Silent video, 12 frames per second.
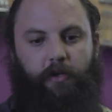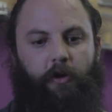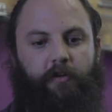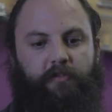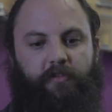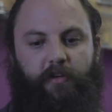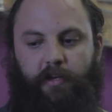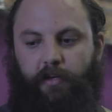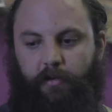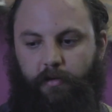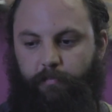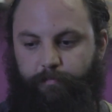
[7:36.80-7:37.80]
Notes are going
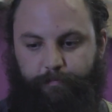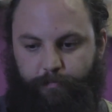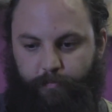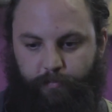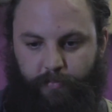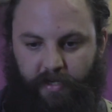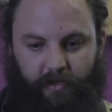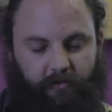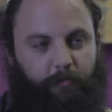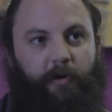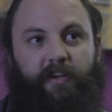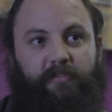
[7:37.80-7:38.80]
to be
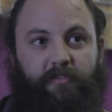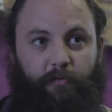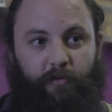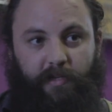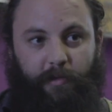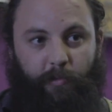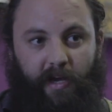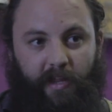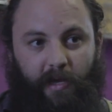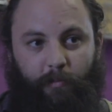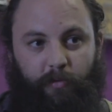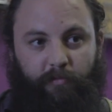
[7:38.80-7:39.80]
expressed differently by
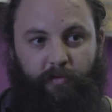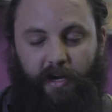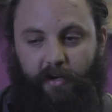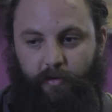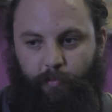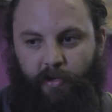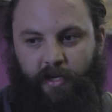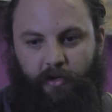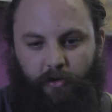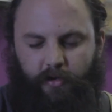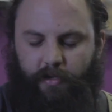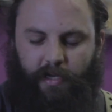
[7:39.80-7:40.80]
the amplifier
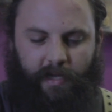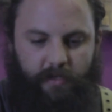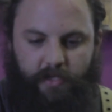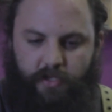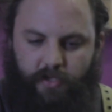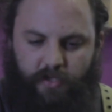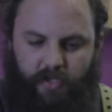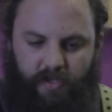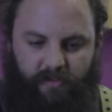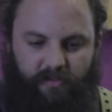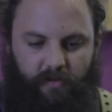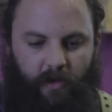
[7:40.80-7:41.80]
depending on like
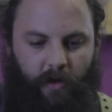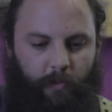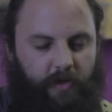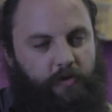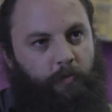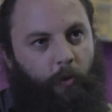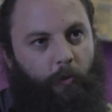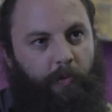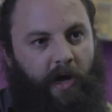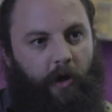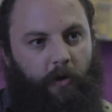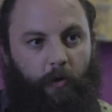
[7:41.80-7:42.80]
just how much more
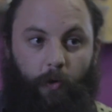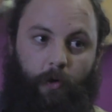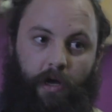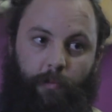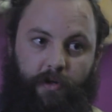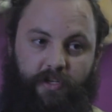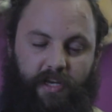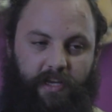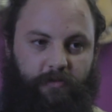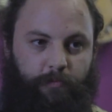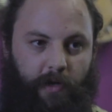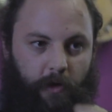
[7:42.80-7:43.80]
power or how much
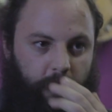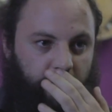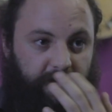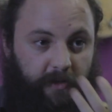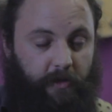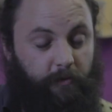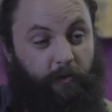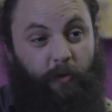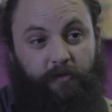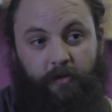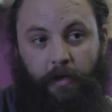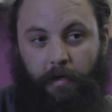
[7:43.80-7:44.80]
less power you're giving it. Of
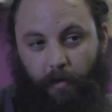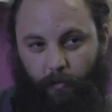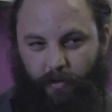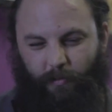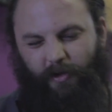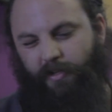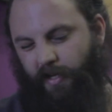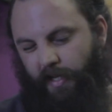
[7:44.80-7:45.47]
course, what I'm not